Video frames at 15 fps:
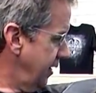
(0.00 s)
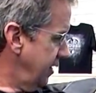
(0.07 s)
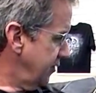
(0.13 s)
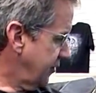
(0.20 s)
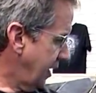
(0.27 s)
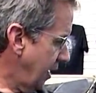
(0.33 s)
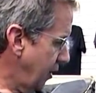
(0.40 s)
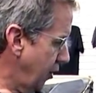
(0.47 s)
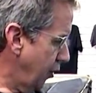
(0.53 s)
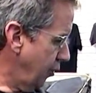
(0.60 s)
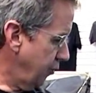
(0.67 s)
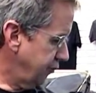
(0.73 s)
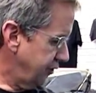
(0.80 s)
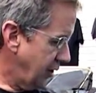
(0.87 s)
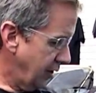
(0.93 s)
It's got a
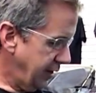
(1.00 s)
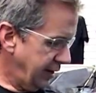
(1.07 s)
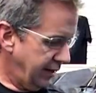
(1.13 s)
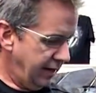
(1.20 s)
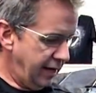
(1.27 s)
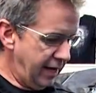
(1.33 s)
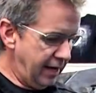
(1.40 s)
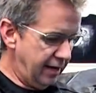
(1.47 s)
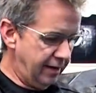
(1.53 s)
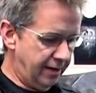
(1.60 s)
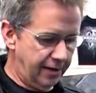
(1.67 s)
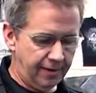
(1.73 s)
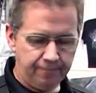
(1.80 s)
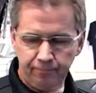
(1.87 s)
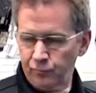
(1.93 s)
hose on it, and
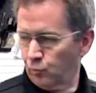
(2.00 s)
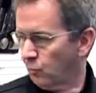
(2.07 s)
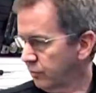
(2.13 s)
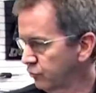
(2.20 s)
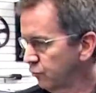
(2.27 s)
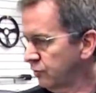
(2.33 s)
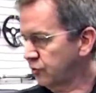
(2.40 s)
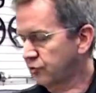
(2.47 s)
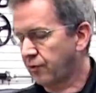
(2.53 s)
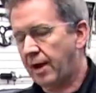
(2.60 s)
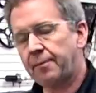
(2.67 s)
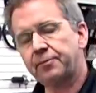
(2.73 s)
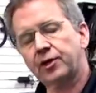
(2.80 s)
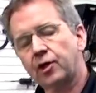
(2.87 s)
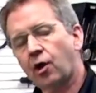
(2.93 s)
once we
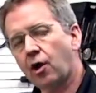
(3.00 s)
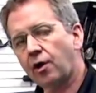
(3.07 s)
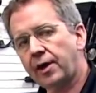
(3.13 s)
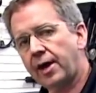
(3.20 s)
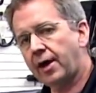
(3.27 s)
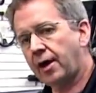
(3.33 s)
strap the car